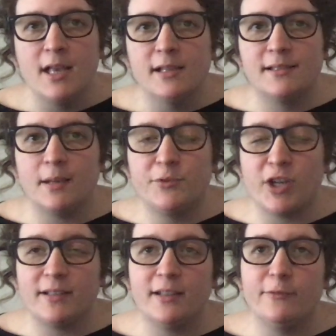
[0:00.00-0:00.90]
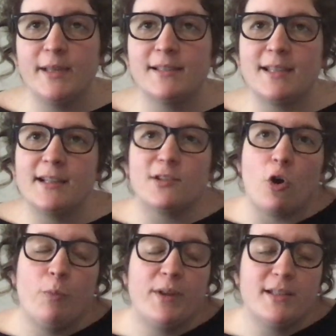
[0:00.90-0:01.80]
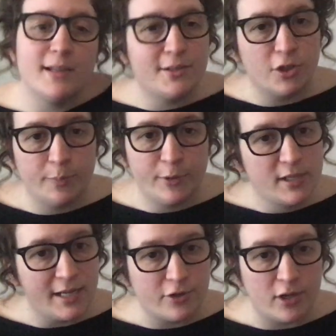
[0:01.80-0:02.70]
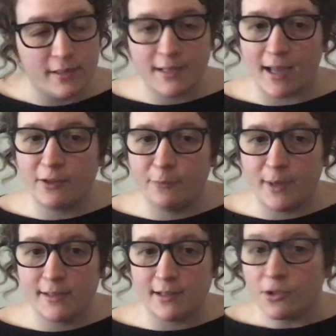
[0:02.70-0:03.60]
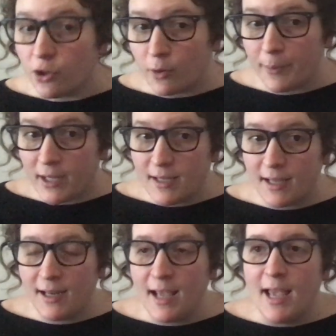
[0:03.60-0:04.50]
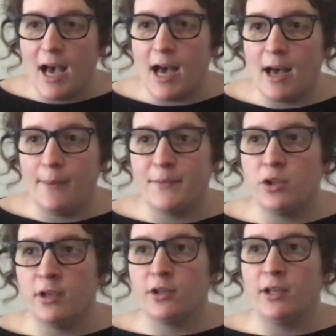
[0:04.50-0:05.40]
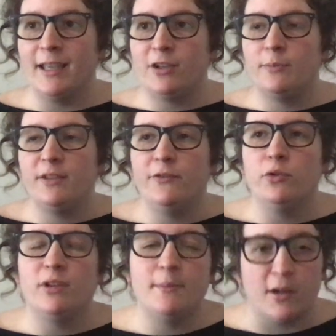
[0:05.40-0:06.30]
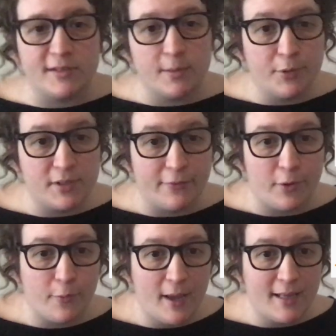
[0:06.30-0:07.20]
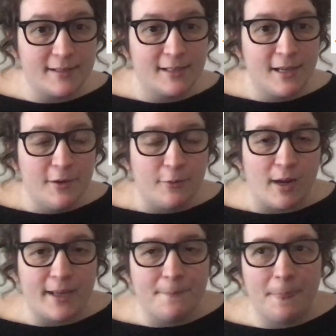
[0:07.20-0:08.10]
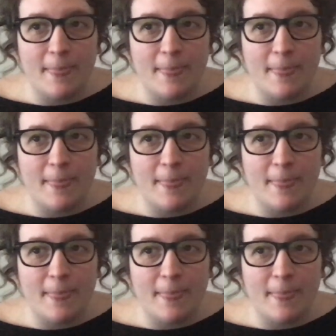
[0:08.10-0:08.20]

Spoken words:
Subjective means that it's open to interpretation. It's kind of based on your opinion. It could be viewed in multiple different ways, right?